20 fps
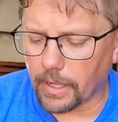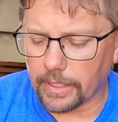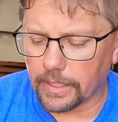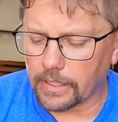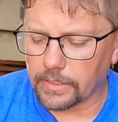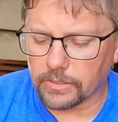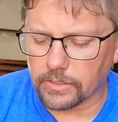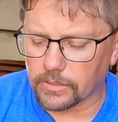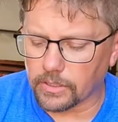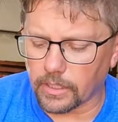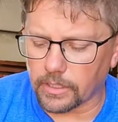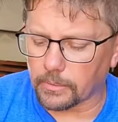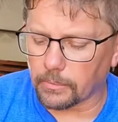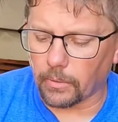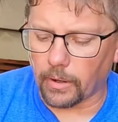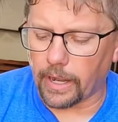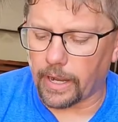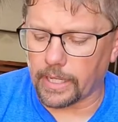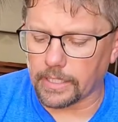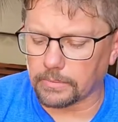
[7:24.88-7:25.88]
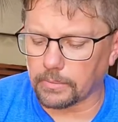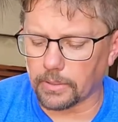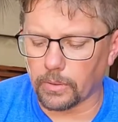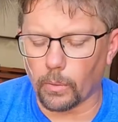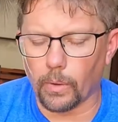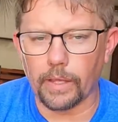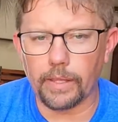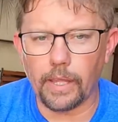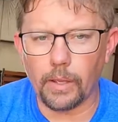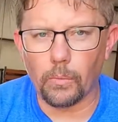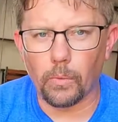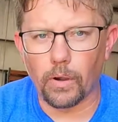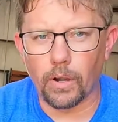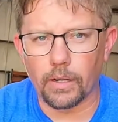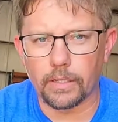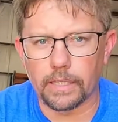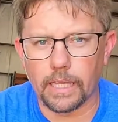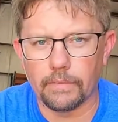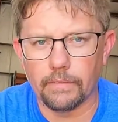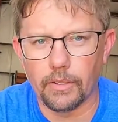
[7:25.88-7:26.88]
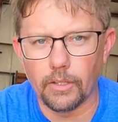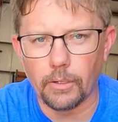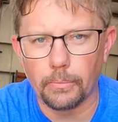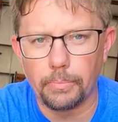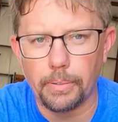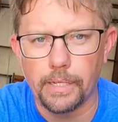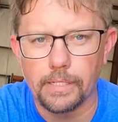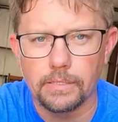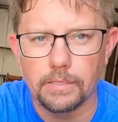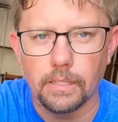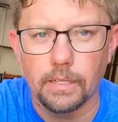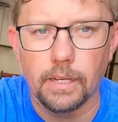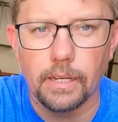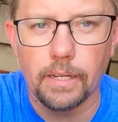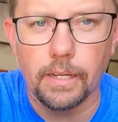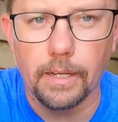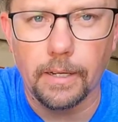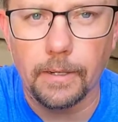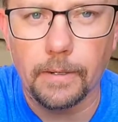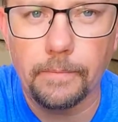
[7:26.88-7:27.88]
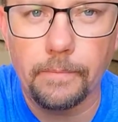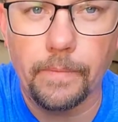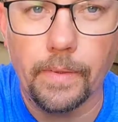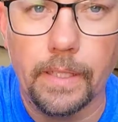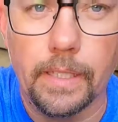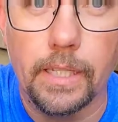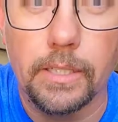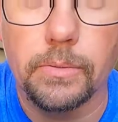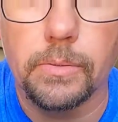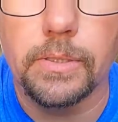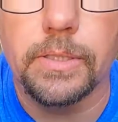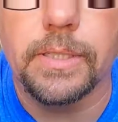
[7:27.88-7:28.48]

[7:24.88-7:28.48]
buddies as other brands, but the way they work, they have a little piston in here, and this